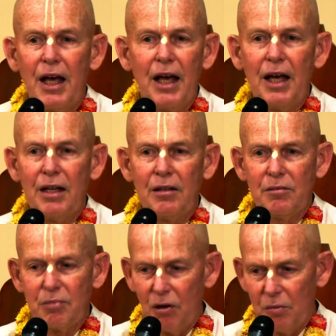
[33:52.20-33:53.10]

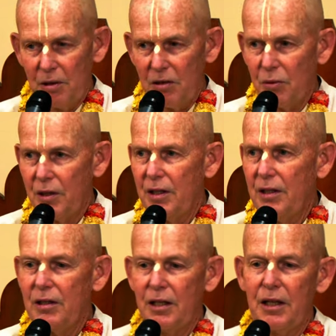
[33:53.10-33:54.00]
And Prabhupada went
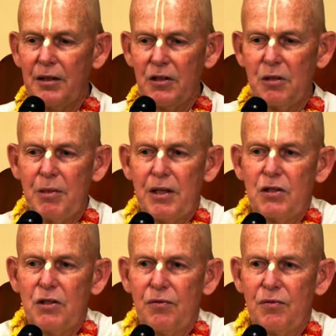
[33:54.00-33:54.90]
in and they had this
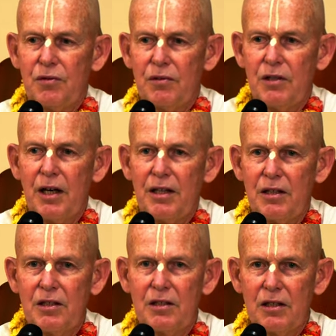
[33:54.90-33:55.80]
makeshift
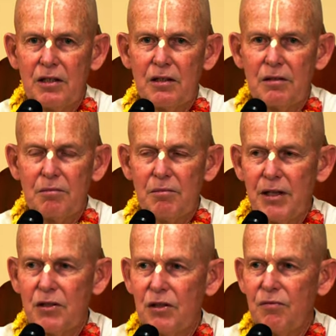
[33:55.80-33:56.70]
dais, this
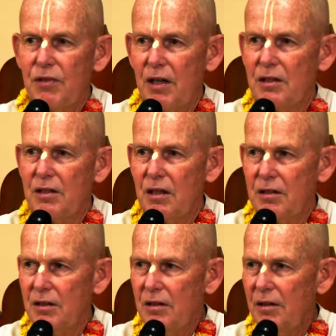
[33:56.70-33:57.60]
makeshift
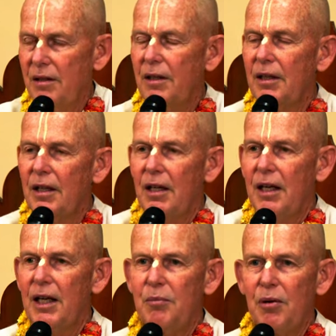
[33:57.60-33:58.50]
vyasasan.
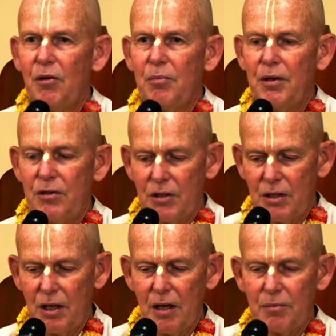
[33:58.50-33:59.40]
And Prabhupada
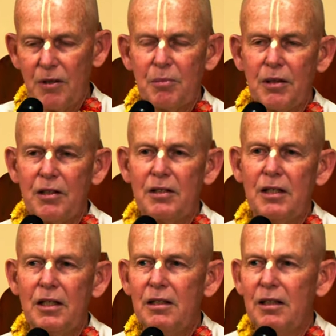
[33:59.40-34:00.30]
just hopped up on the
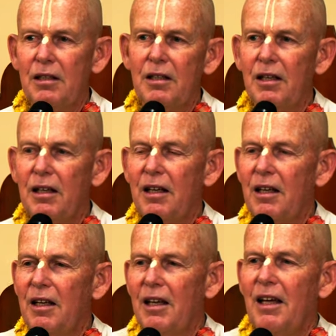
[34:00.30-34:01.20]
seat
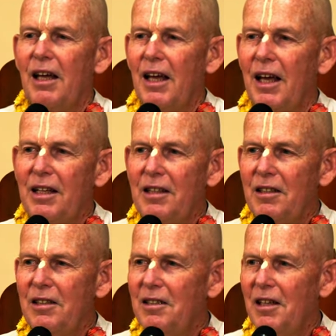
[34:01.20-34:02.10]
and he
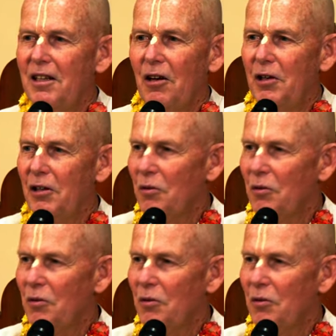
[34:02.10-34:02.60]
didn't say Hare